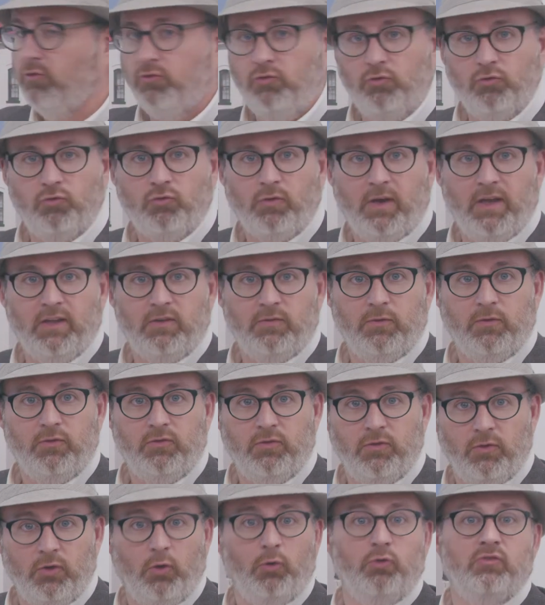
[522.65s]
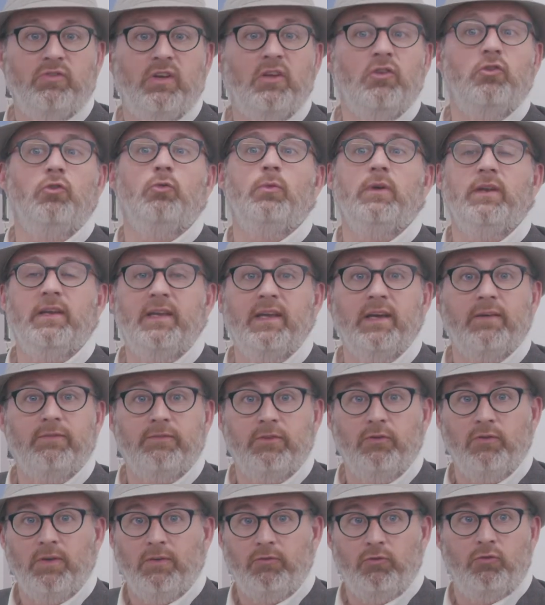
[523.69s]
to transfer to those that you would gift,
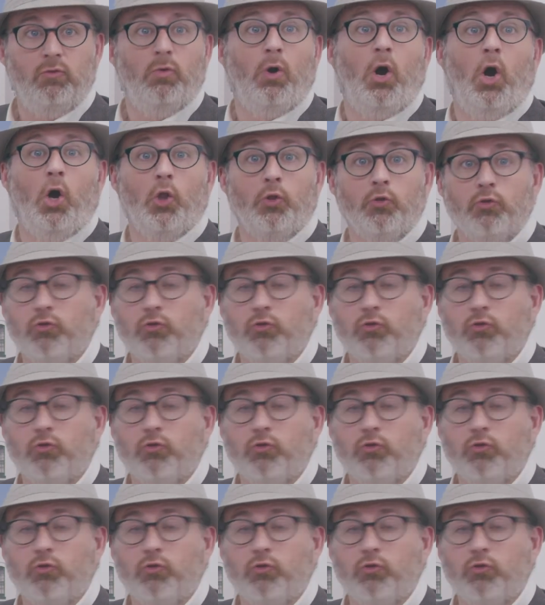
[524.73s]
and you have to do other